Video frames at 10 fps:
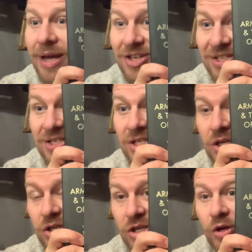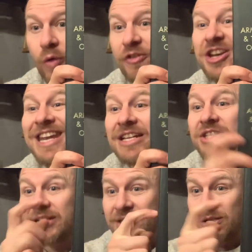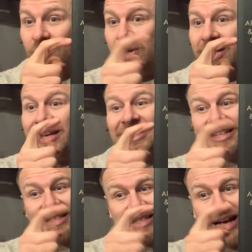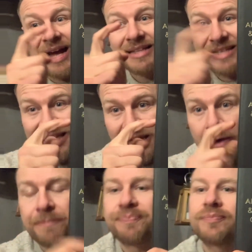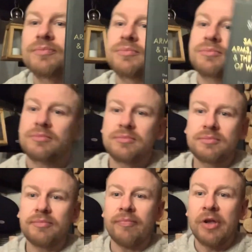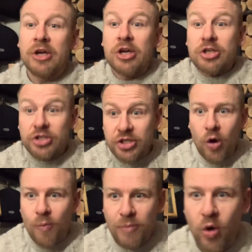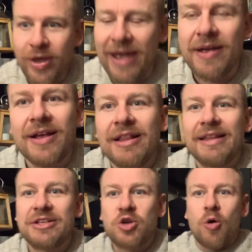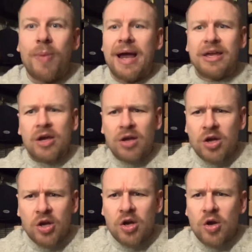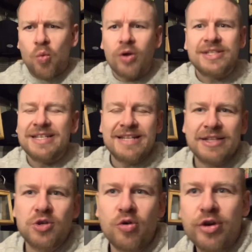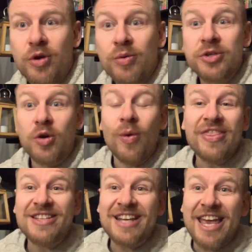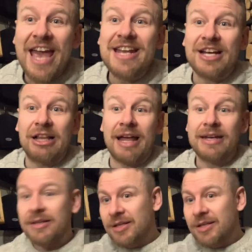why you, you, you know, for Ninjutsu, you start here. So, okay, let's go back what is Natoryu? So when the Takeda clan